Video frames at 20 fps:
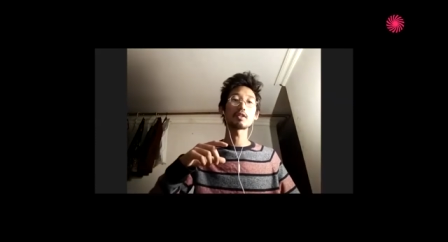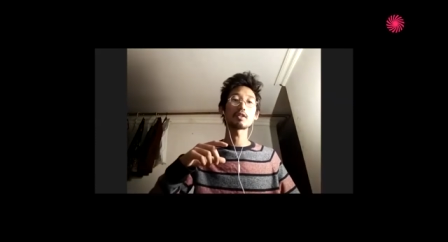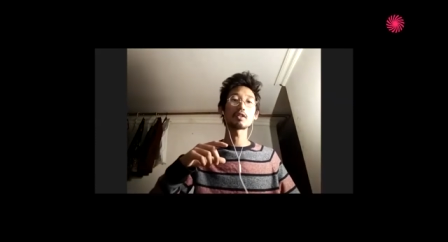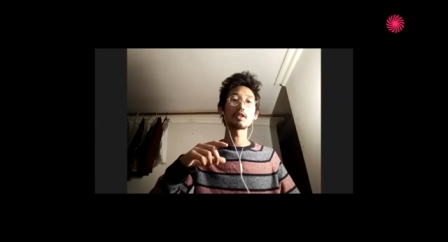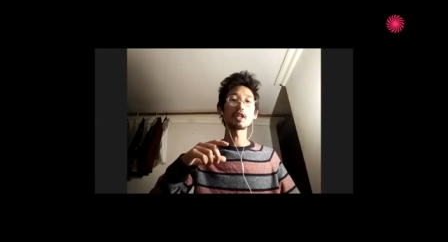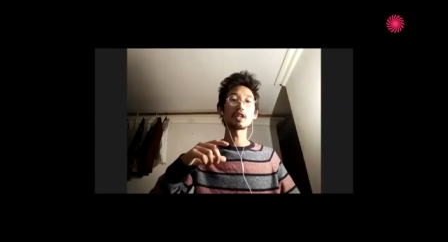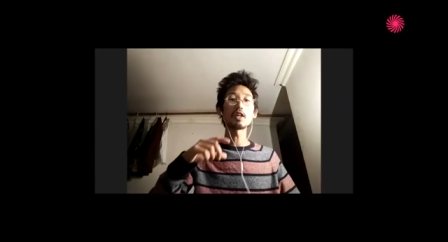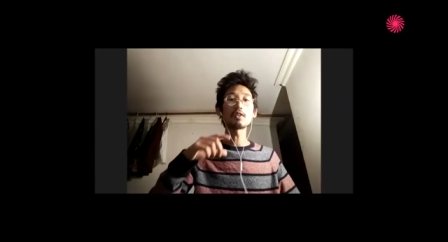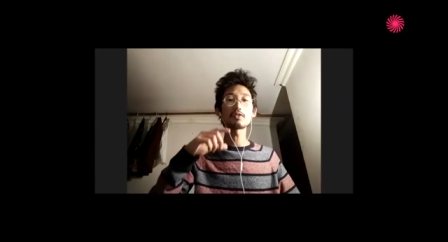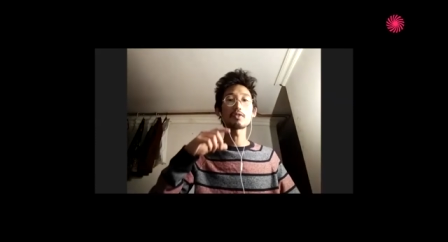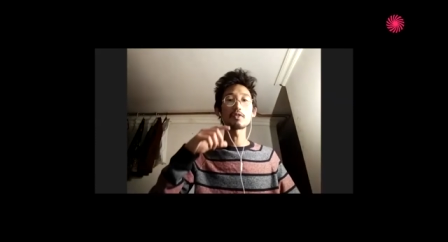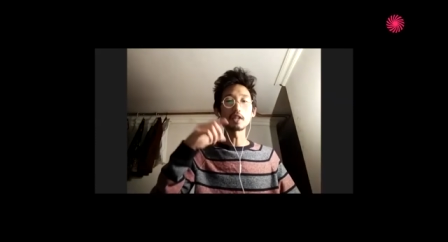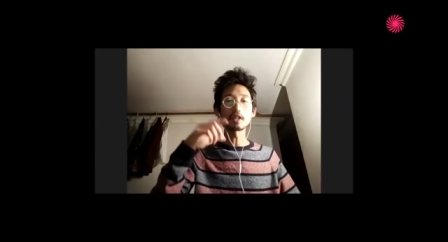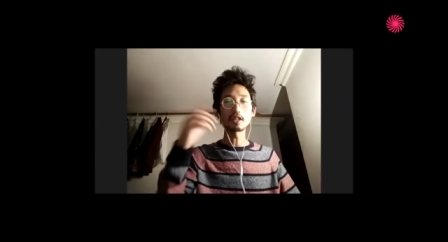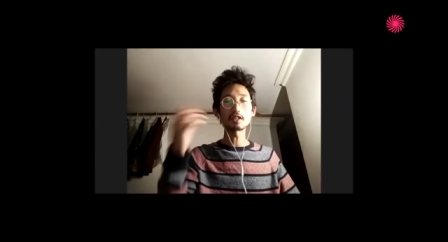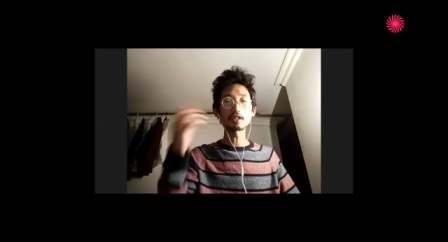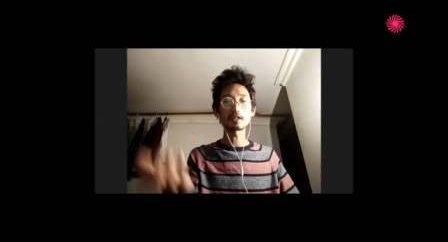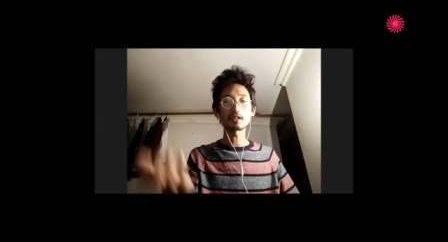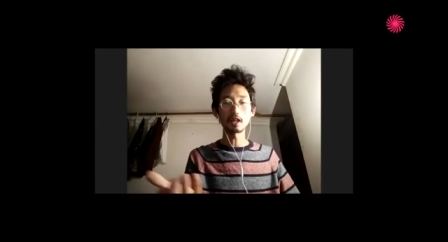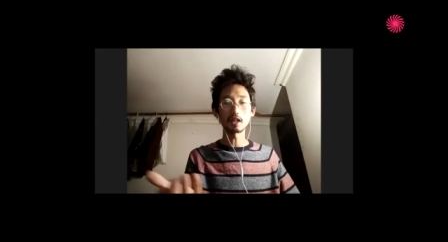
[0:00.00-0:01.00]
if
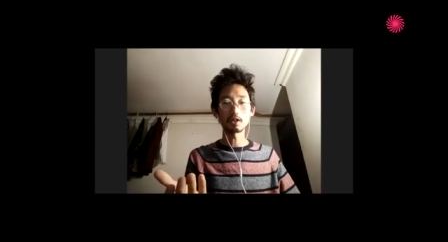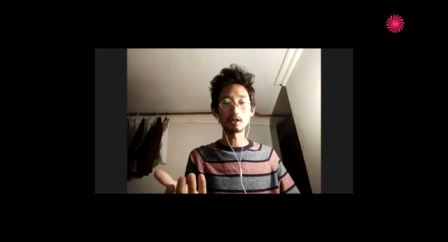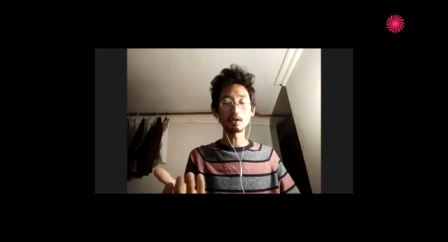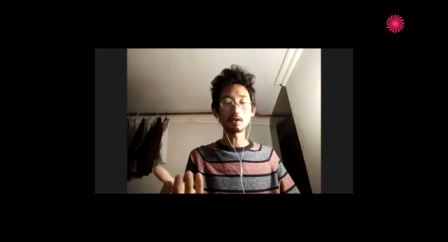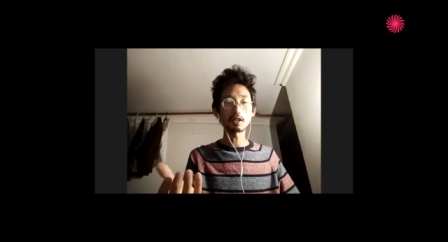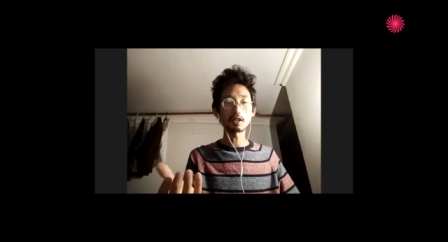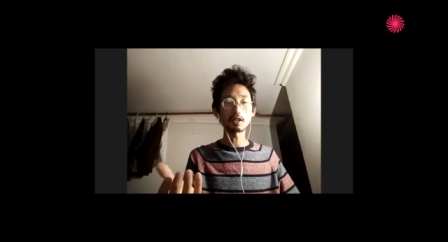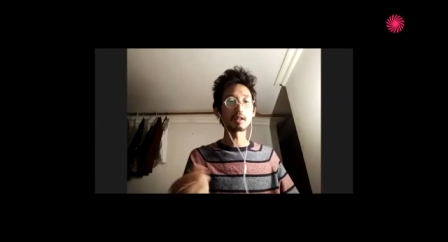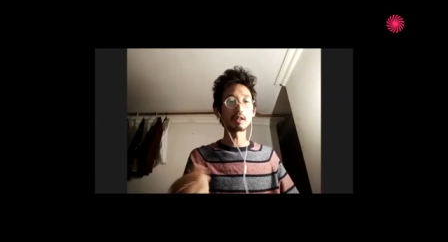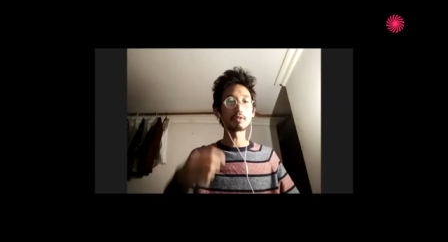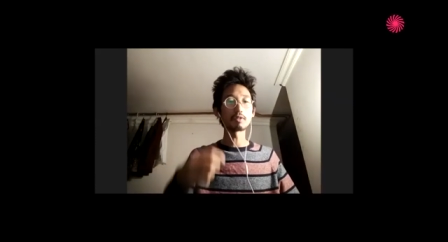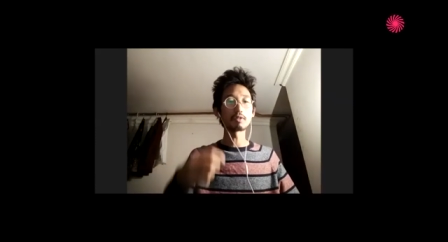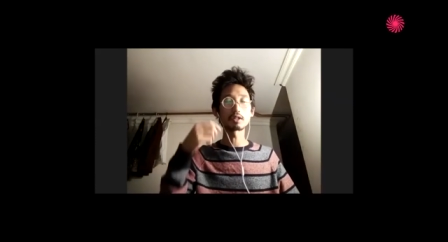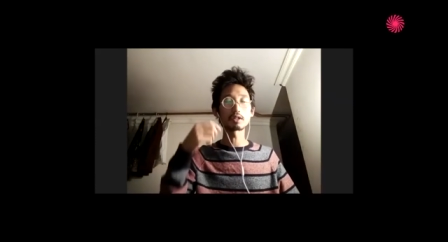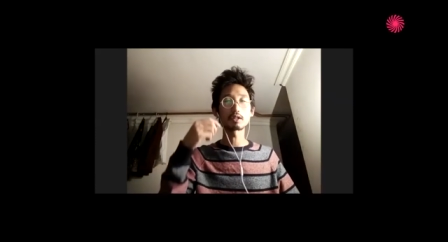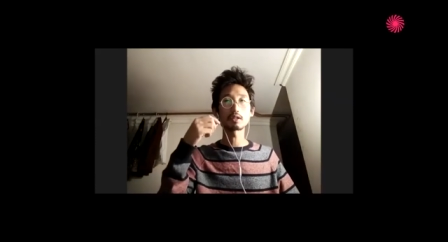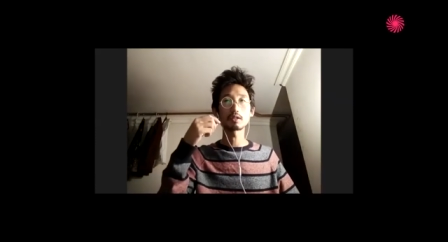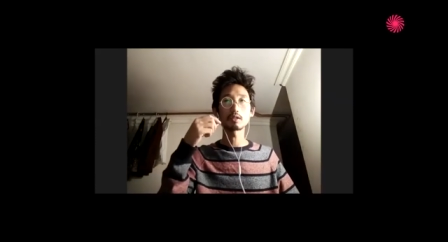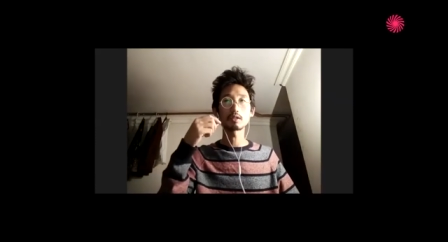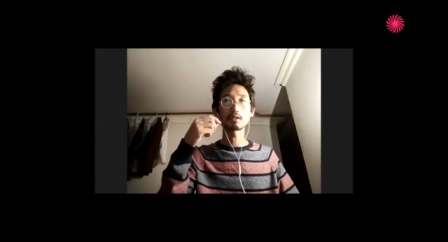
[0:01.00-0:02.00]
it's annoying, if
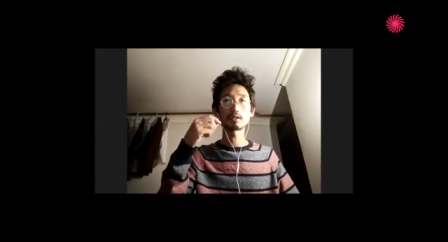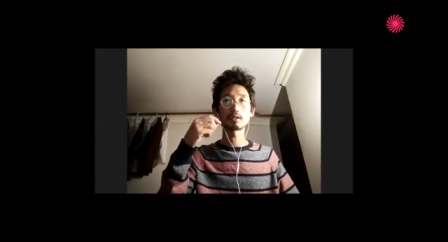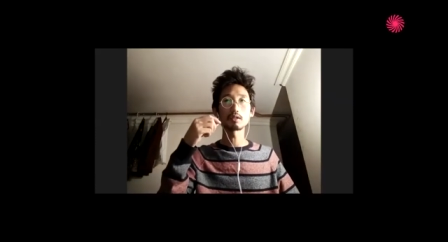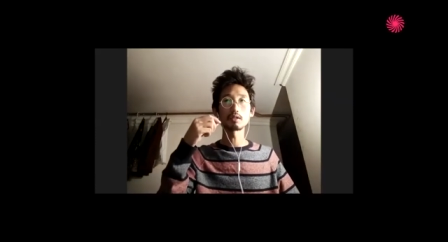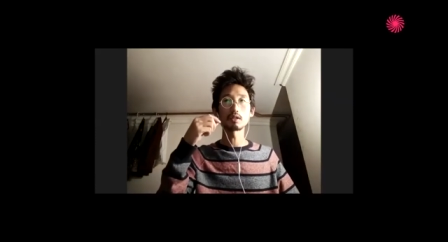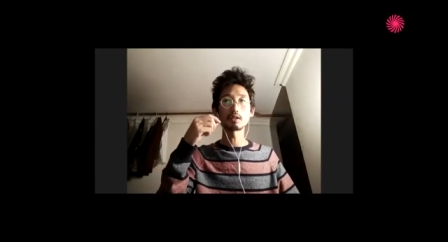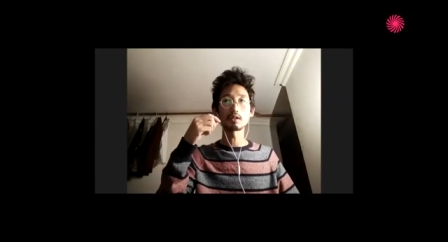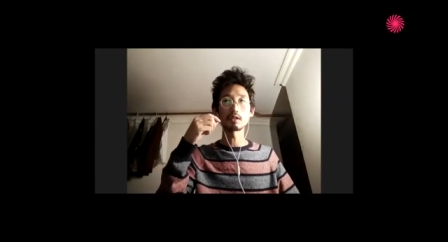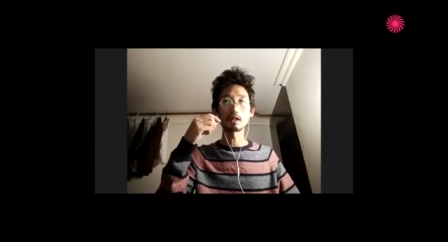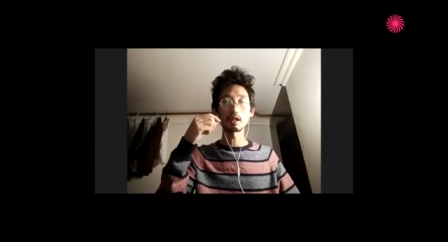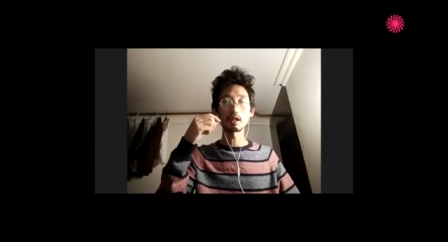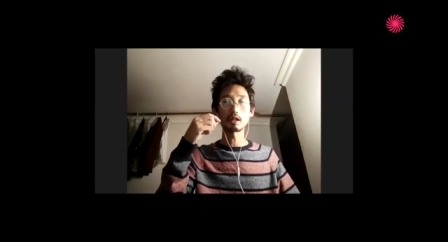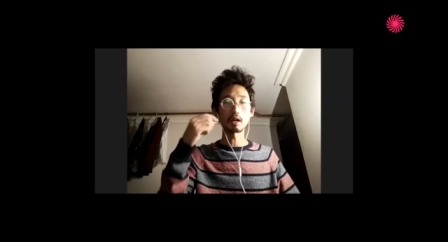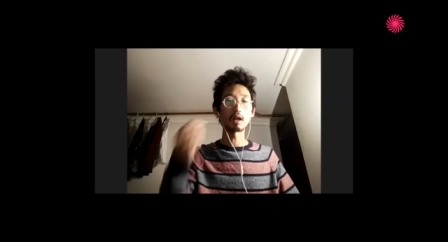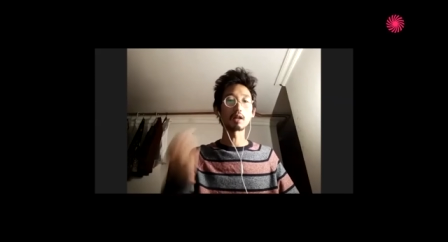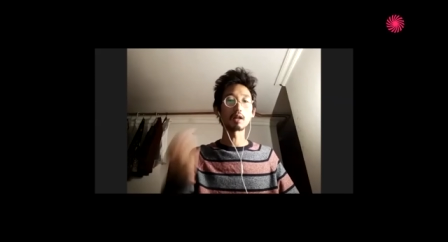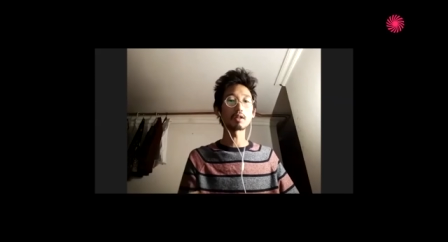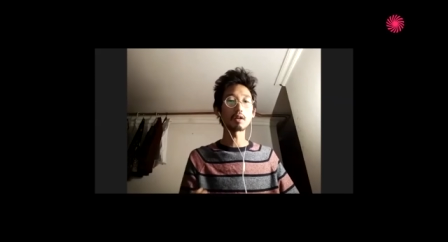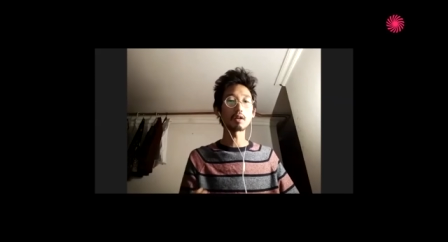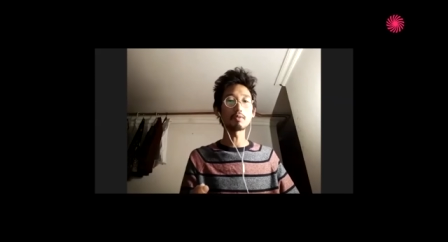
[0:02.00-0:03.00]
it's this
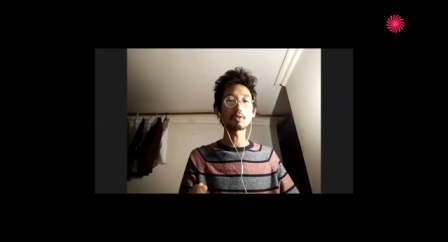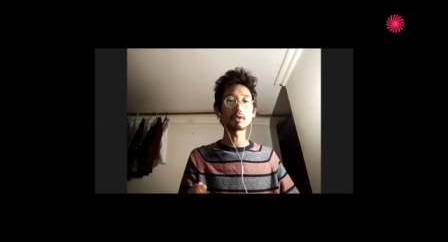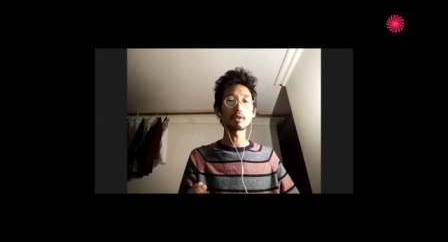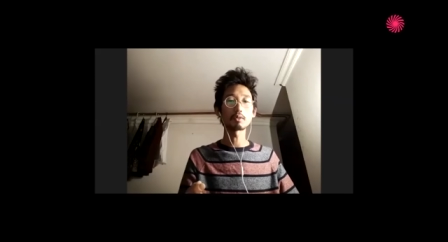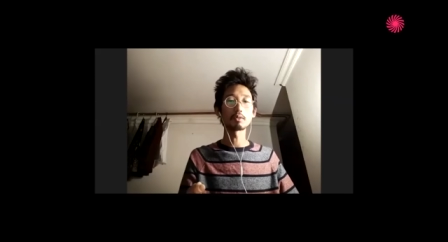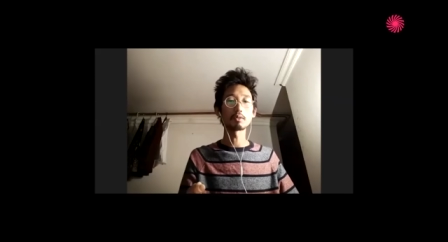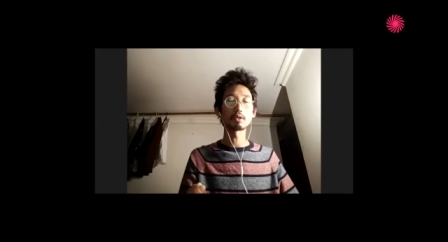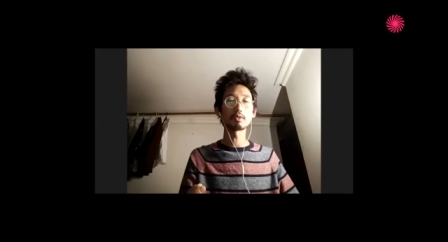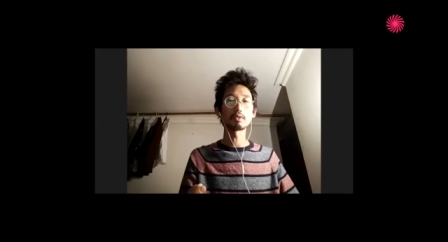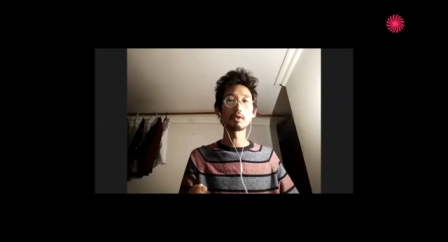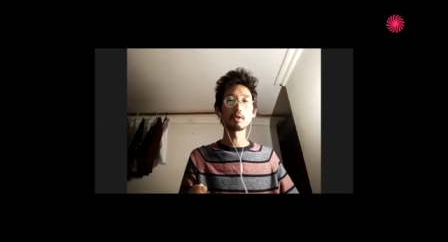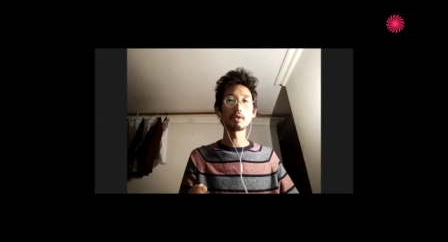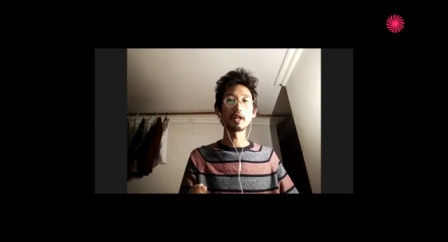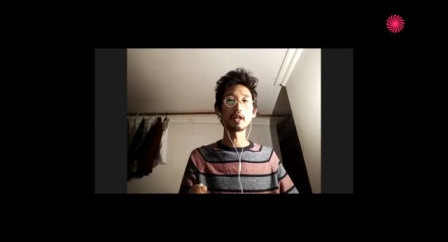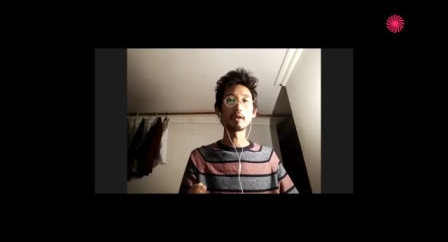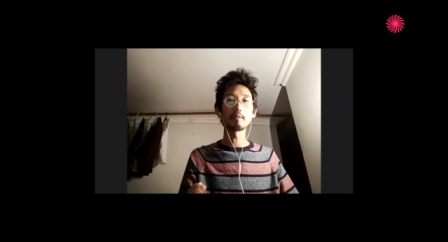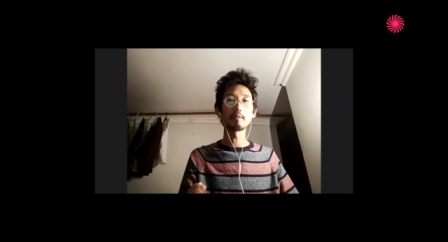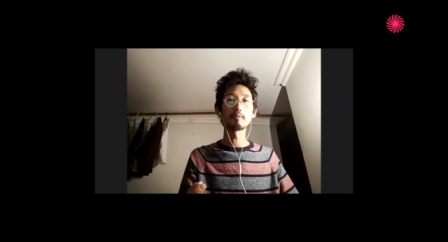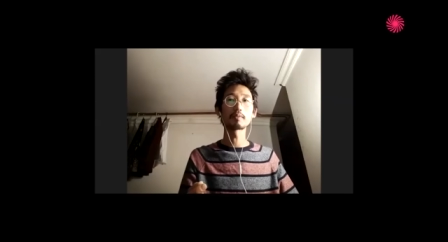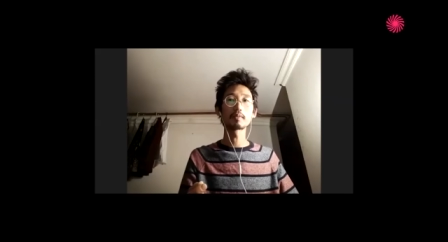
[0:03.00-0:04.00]
uncomfortable for
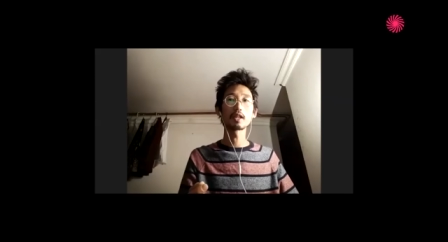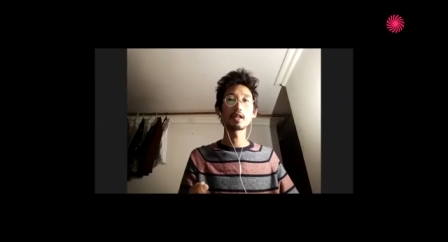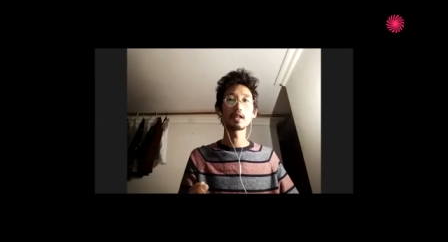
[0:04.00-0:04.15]
them,